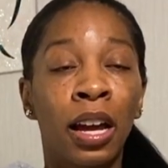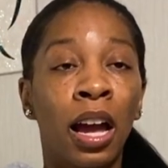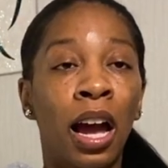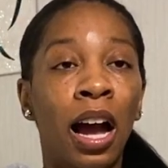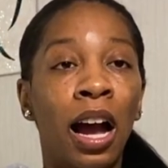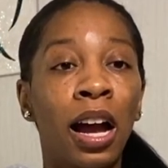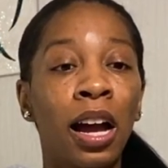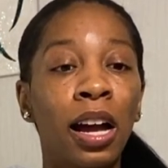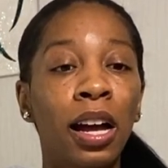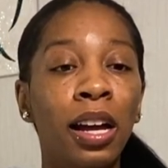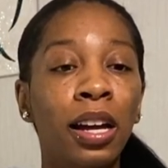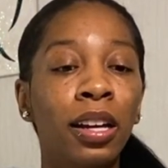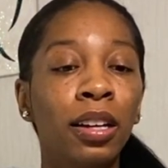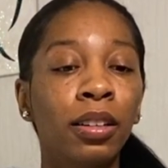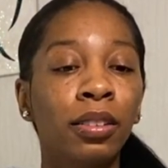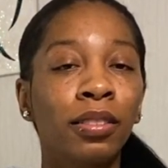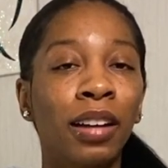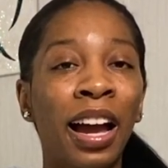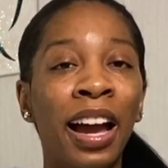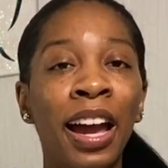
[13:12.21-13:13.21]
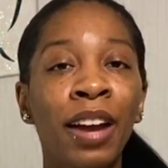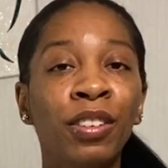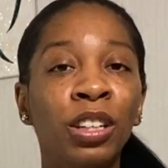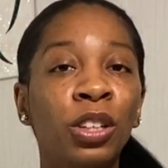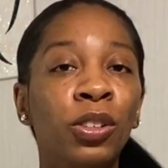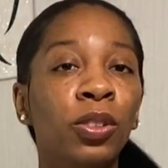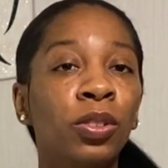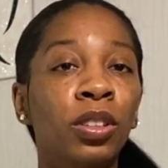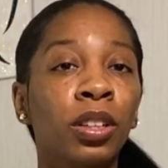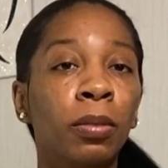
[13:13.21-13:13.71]
I haven't
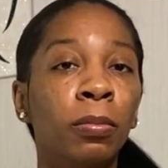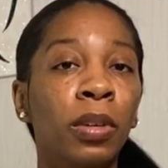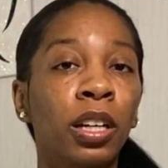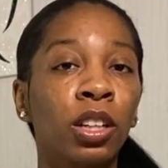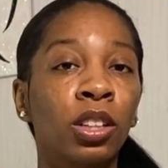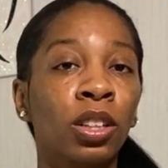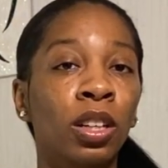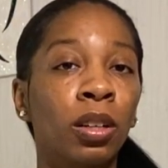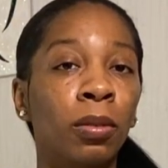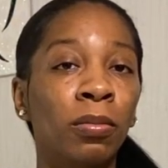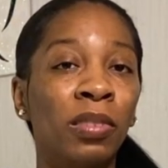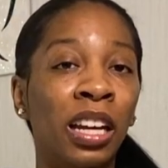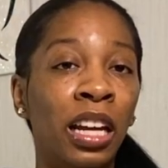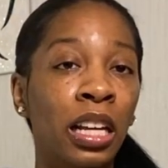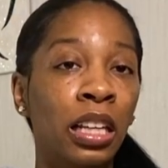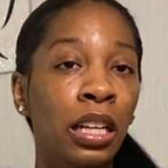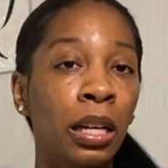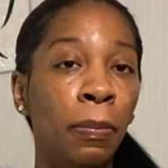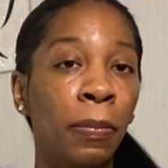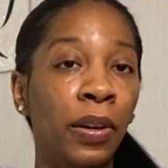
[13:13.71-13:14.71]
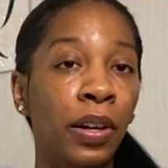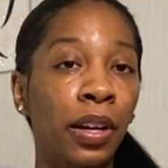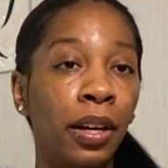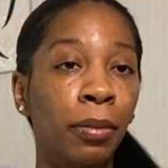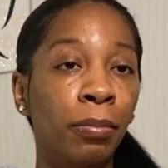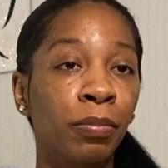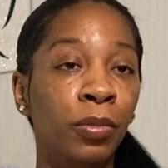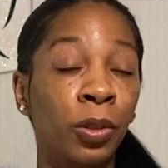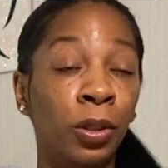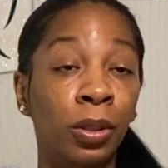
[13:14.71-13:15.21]
used her much lately,
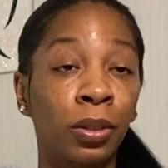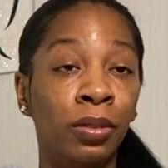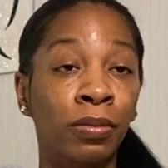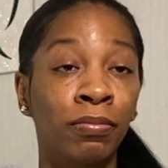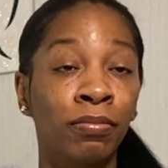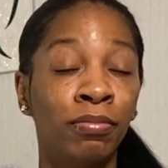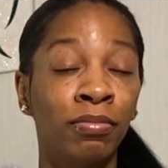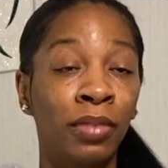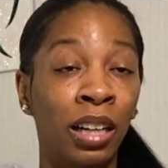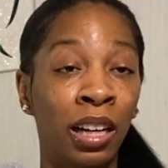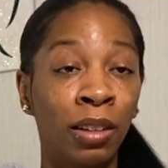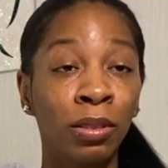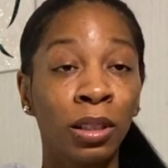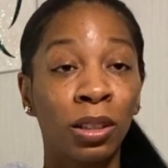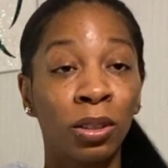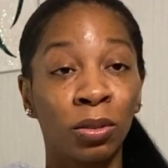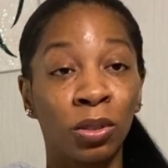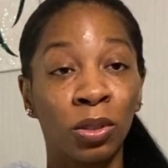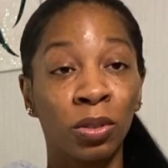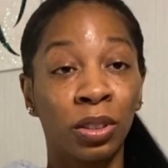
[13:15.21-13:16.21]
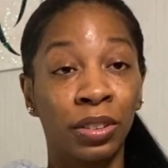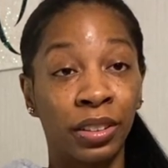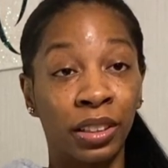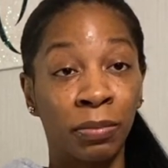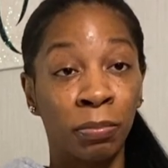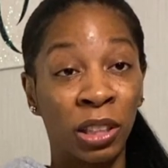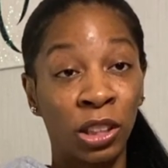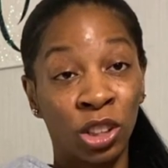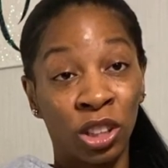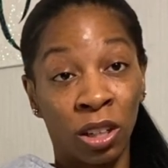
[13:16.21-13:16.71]
or I really don't use her
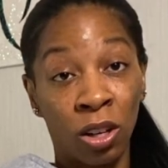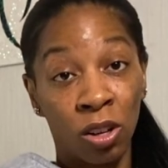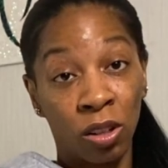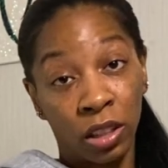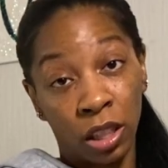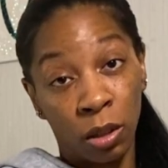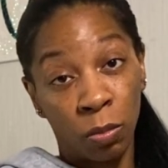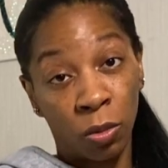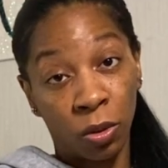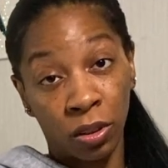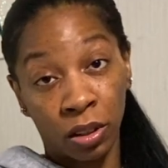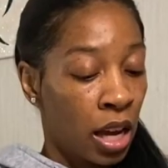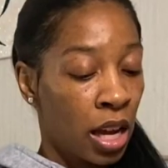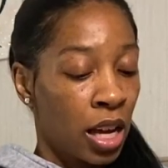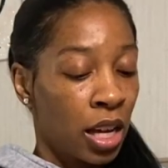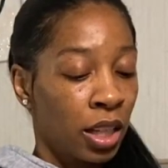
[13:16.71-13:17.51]
much at all anymore.